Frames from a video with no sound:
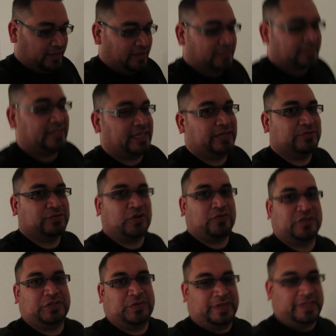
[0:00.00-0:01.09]
that said he was
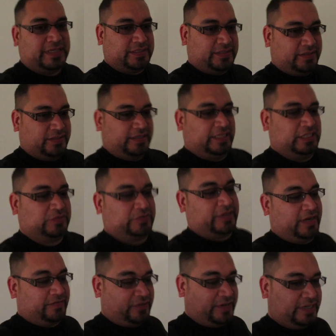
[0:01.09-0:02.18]
overdoing it in his
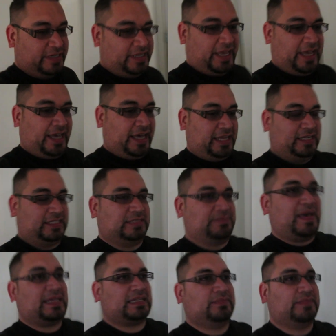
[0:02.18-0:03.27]
recovery and
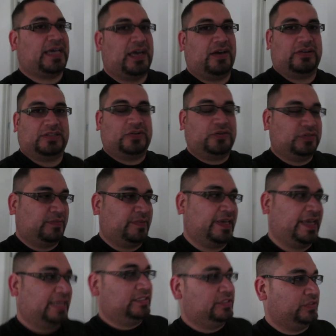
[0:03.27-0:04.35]
smacked him down and told him he
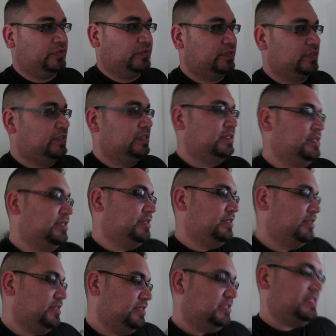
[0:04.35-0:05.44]
had to
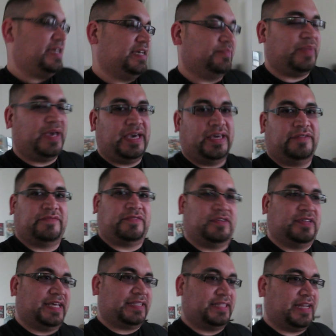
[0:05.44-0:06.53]
stay in bed
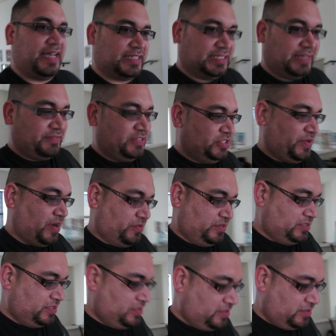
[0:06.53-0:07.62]
for like the next 72
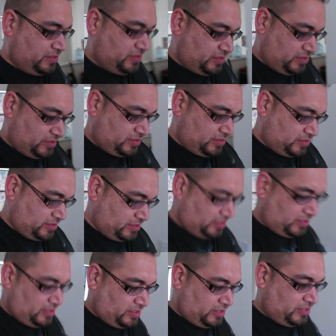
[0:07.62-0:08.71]
hours.
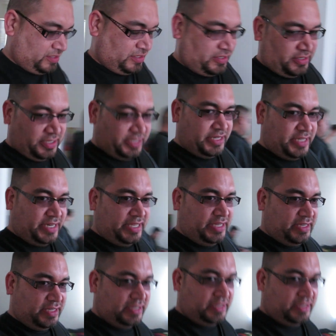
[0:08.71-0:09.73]
Huh, honey?